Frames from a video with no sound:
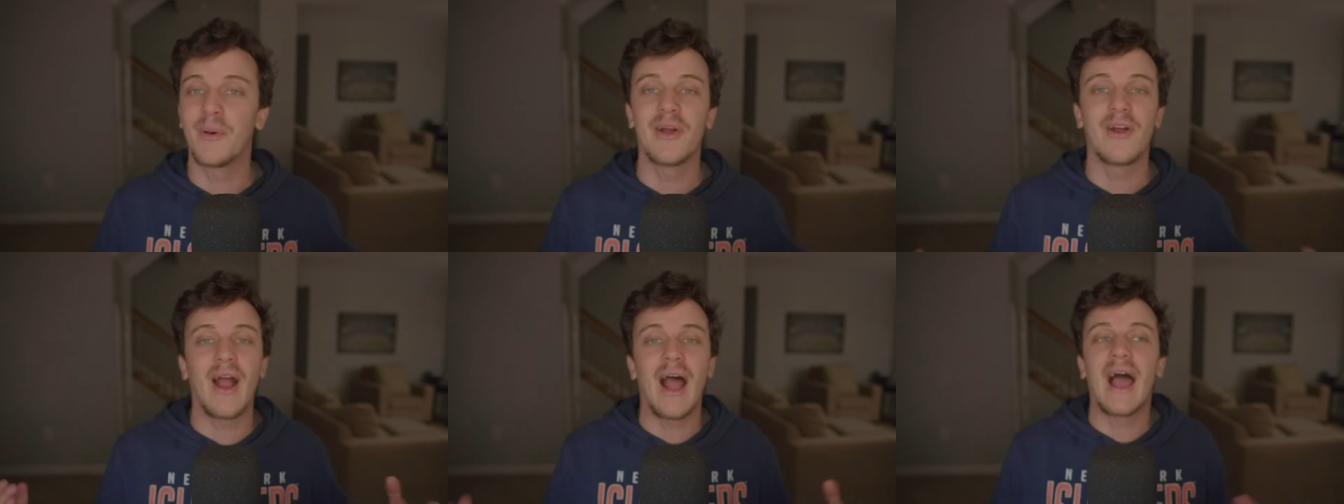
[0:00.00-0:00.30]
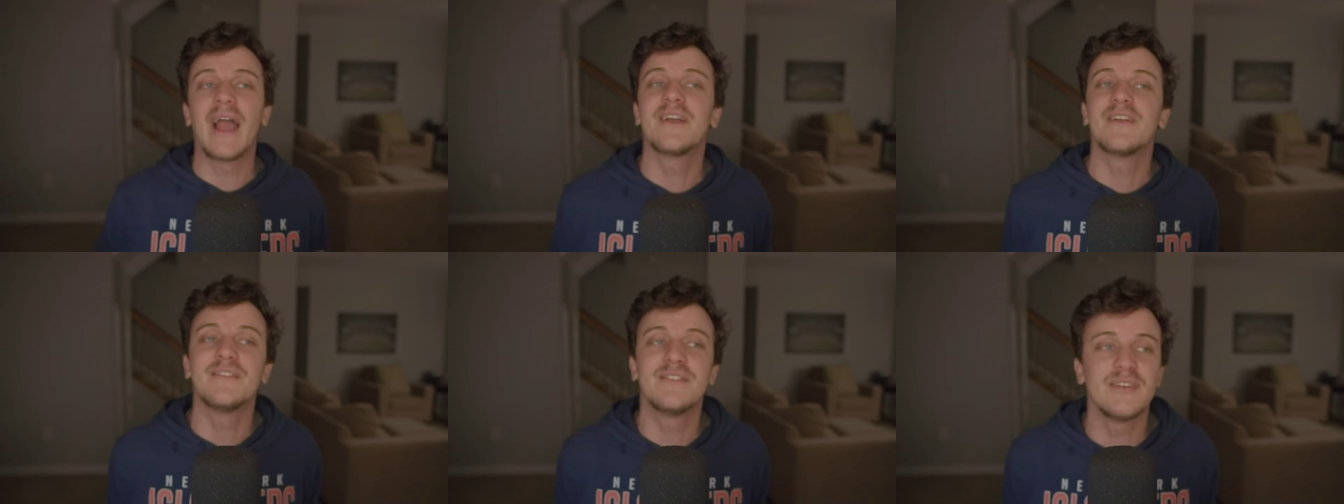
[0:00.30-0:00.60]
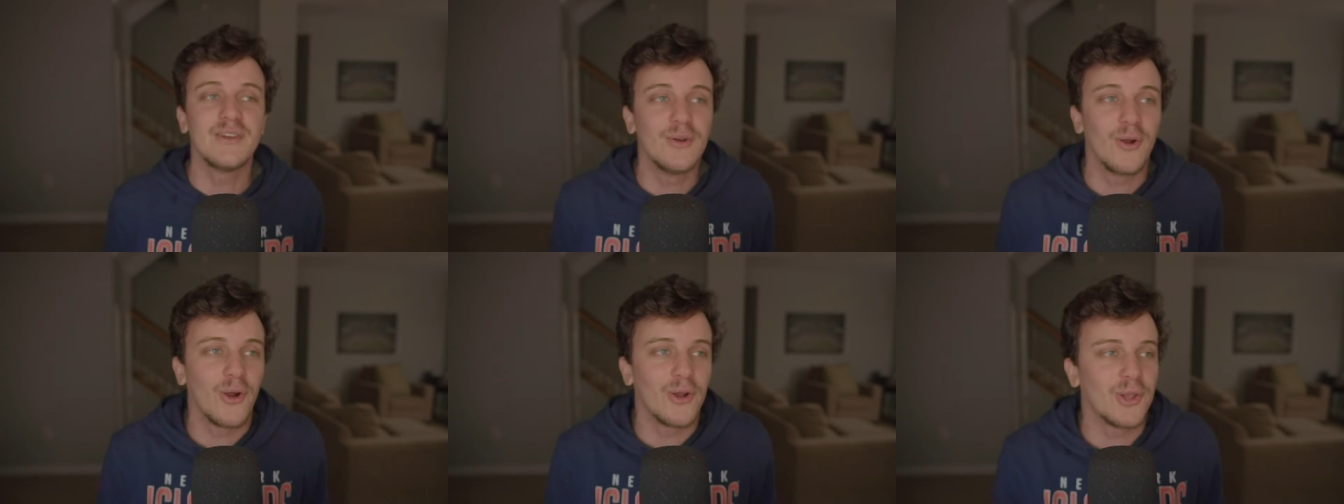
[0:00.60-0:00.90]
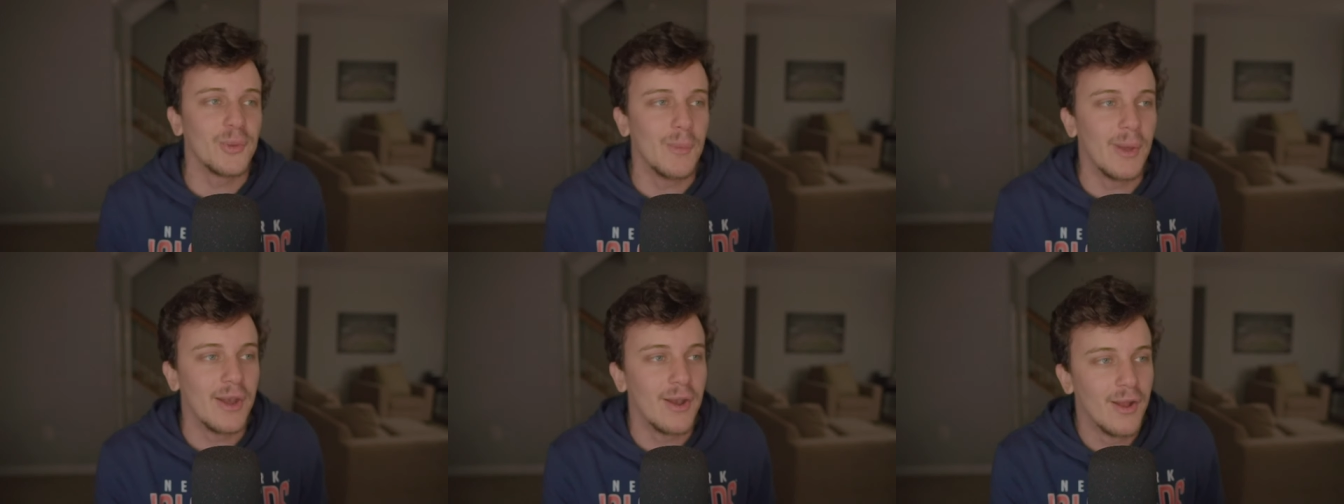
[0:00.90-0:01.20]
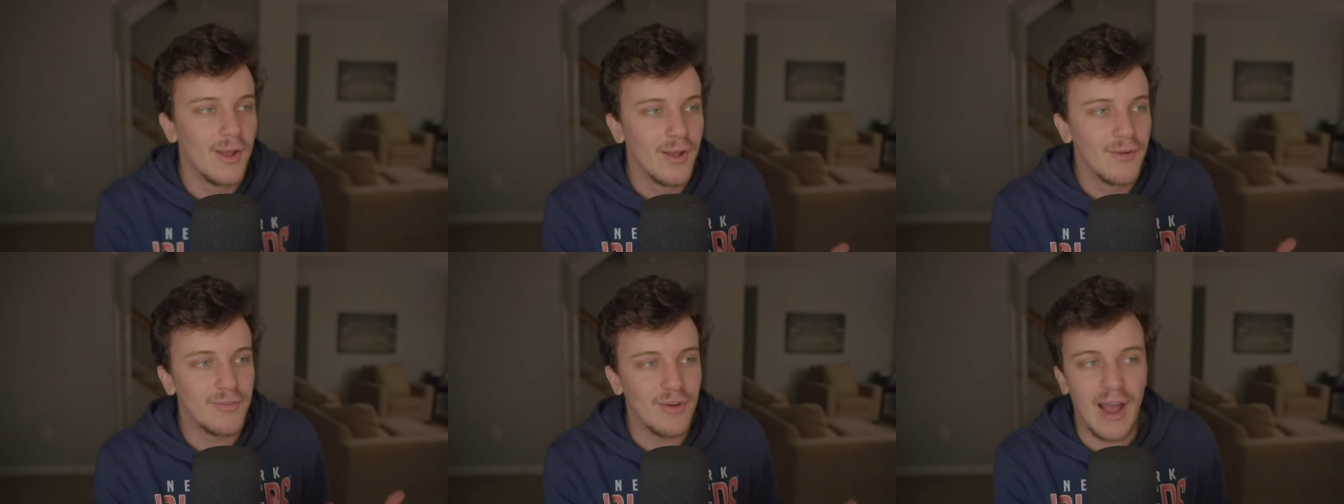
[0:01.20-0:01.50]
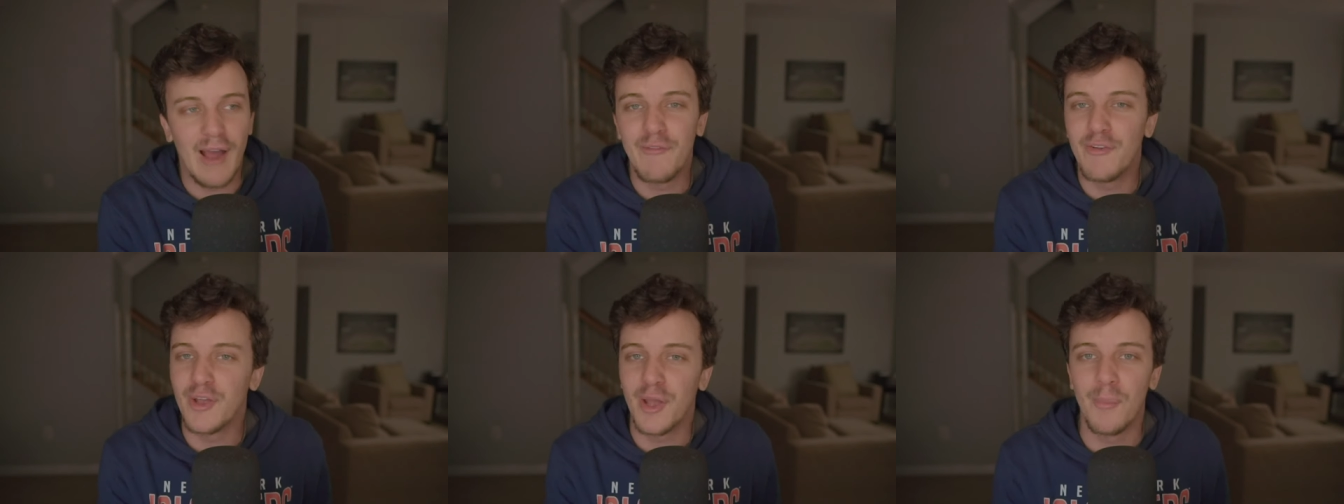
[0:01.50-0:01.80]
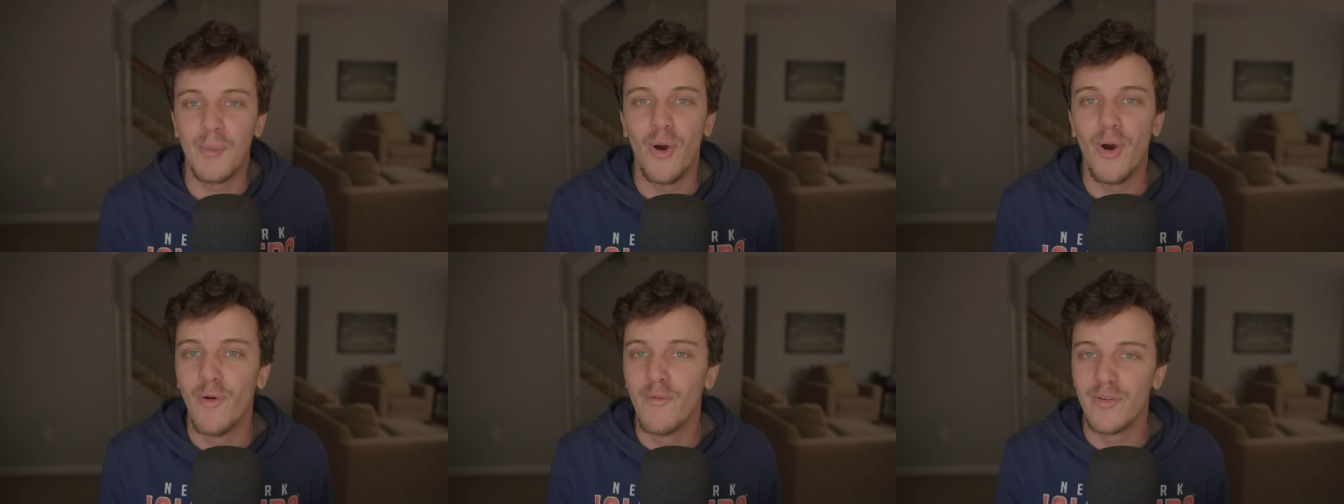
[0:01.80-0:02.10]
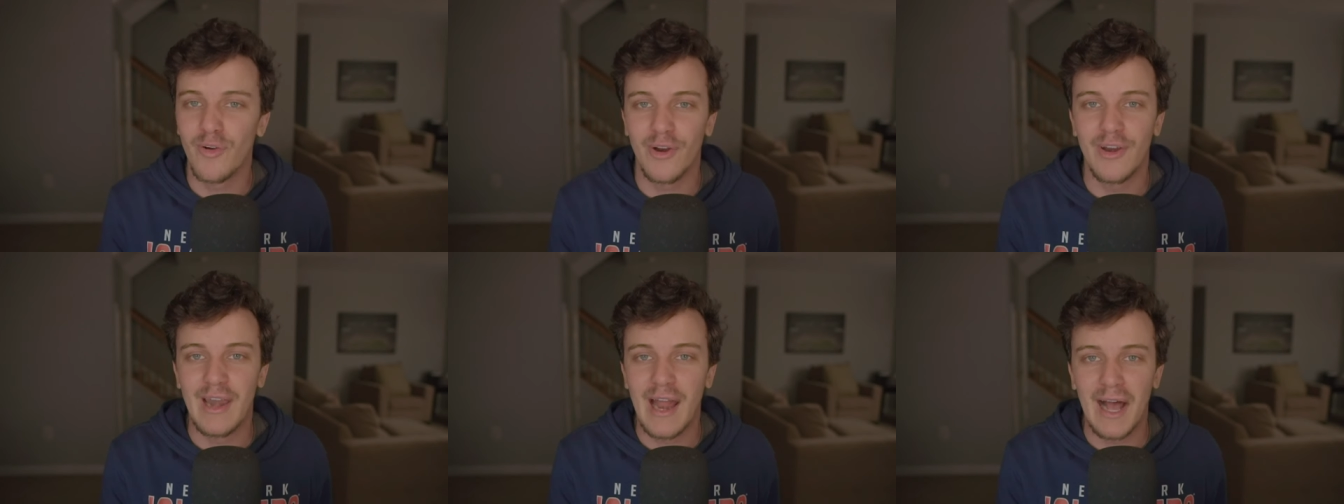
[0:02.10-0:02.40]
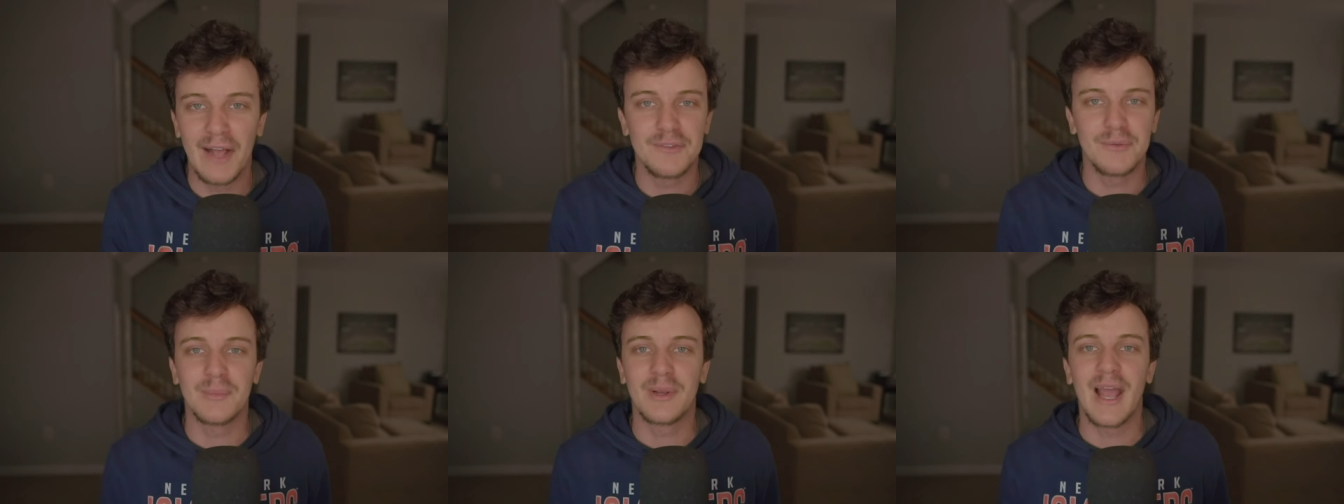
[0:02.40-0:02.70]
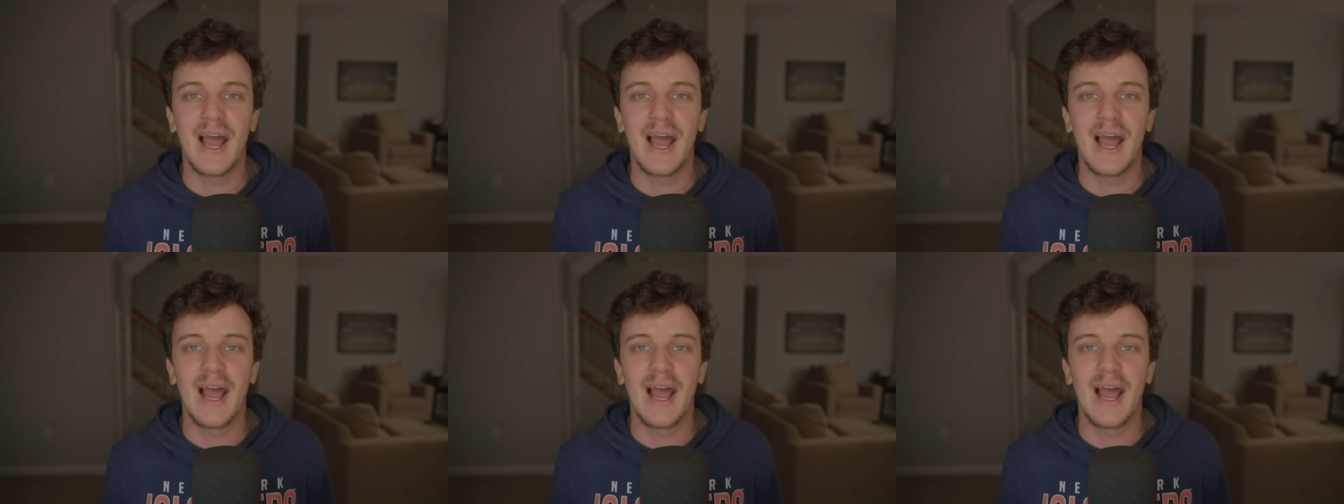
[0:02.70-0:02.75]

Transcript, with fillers: player. I could see an argument for having him over a Nazem